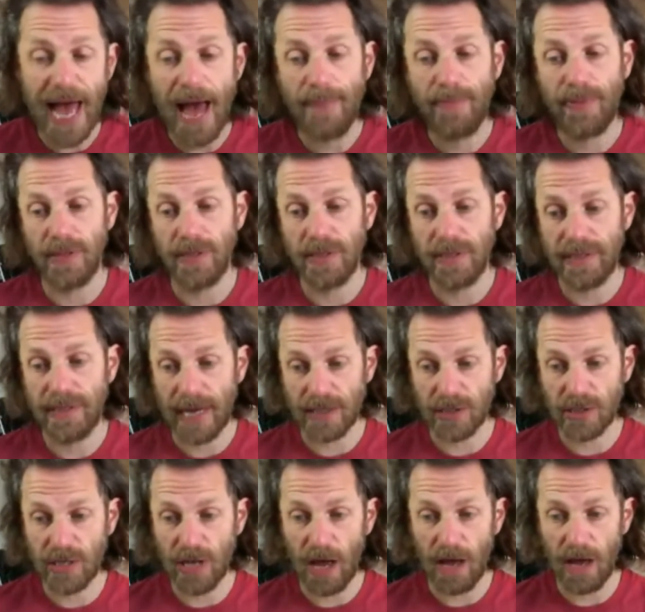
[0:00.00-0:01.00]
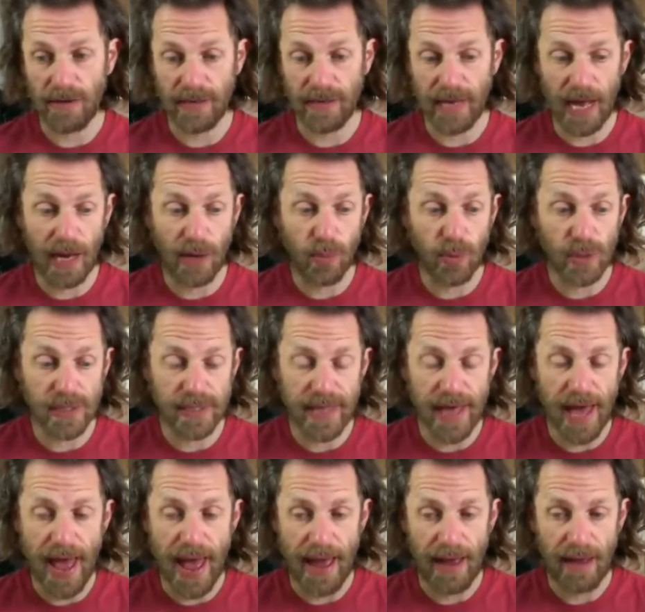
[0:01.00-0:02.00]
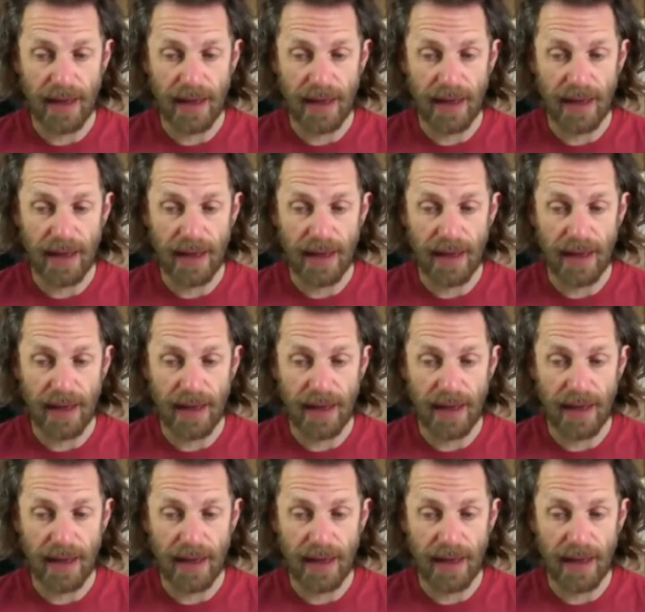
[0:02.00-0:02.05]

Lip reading: happened. That's done. I was there.